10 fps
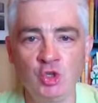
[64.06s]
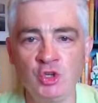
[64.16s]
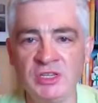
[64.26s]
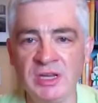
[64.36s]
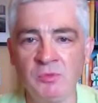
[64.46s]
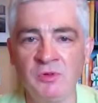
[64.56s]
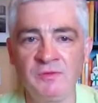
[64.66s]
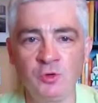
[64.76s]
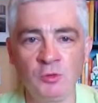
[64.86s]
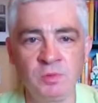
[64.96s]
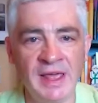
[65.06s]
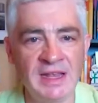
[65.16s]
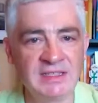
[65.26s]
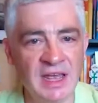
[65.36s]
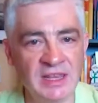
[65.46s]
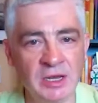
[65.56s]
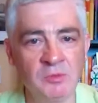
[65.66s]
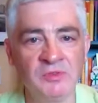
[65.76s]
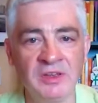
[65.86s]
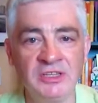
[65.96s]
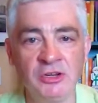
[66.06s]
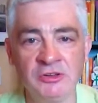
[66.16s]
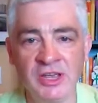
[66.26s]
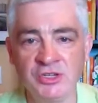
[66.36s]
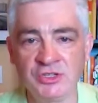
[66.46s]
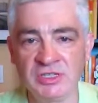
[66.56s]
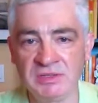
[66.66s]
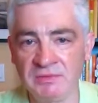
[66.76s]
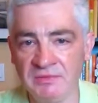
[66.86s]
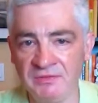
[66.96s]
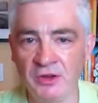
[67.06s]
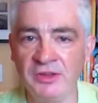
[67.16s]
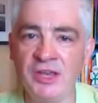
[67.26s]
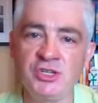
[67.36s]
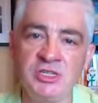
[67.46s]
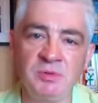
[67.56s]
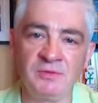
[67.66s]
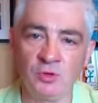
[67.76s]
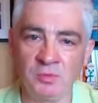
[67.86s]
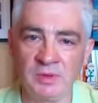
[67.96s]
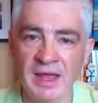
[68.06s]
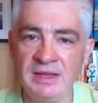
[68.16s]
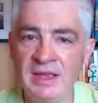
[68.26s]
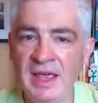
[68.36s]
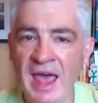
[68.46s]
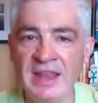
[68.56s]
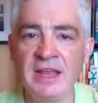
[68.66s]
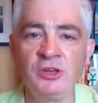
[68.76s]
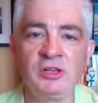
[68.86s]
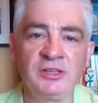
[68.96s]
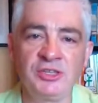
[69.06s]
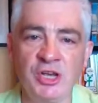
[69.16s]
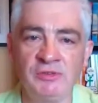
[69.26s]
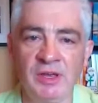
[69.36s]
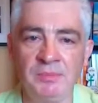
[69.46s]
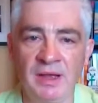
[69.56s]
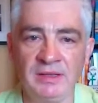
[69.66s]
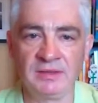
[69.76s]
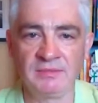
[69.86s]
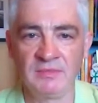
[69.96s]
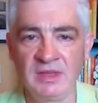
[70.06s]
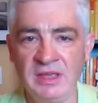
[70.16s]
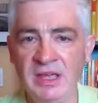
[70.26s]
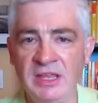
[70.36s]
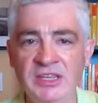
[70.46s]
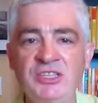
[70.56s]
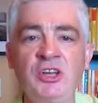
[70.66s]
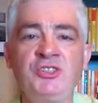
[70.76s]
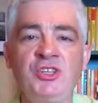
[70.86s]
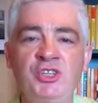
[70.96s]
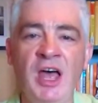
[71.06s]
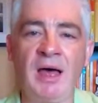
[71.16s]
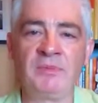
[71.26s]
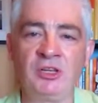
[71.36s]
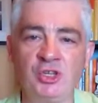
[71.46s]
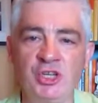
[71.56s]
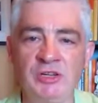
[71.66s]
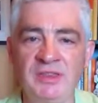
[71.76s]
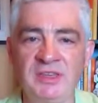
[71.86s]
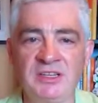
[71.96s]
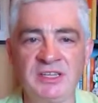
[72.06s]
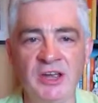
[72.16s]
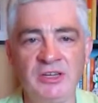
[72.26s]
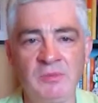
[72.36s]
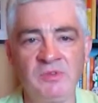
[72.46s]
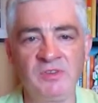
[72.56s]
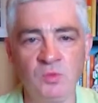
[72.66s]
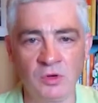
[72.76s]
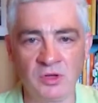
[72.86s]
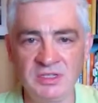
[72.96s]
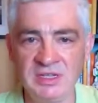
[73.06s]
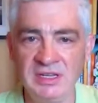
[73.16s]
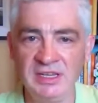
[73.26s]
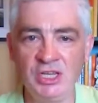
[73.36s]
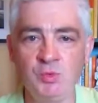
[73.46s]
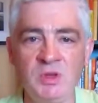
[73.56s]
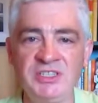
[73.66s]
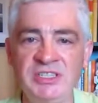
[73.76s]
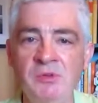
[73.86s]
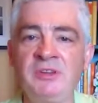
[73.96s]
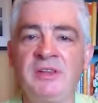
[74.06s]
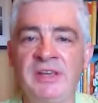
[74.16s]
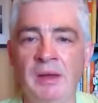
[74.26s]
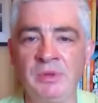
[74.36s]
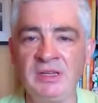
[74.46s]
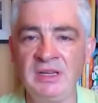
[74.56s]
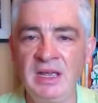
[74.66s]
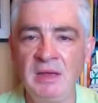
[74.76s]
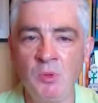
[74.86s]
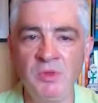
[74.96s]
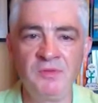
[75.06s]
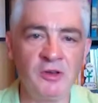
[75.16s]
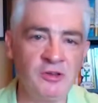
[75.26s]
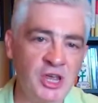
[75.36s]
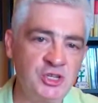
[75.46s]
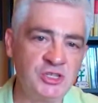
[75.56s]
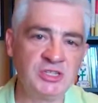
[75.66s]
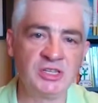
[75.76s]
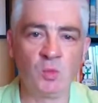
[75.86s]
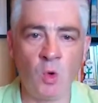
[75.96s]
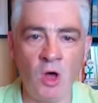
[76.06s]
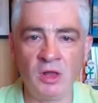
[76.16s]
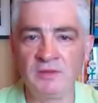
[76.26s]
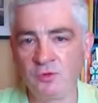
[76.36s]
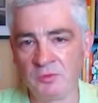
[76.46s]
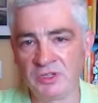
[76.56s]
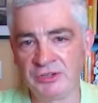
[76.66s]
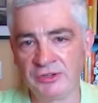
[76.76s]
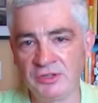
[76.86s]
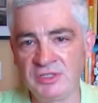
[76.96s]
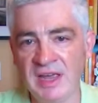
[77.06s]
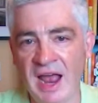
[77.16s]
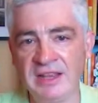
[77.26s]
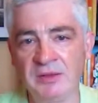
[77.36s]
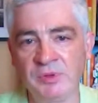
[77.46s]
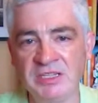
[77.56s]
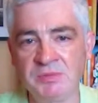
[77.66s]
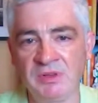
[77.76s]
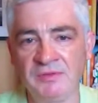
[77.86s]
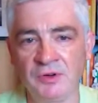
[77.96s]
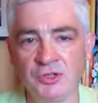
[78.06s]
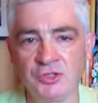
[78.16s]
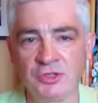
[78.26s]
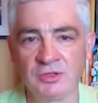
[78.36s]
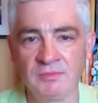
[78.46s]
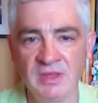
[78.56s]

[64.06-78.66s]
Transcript: choose the number of floor plans and the number of interiorizations variations per floor plan, and then you click the Generate button. This starts a job that will generate the desired number of worlds, each one similar to the template, but with variations in the wall and floor materials and in the placement of the furniture.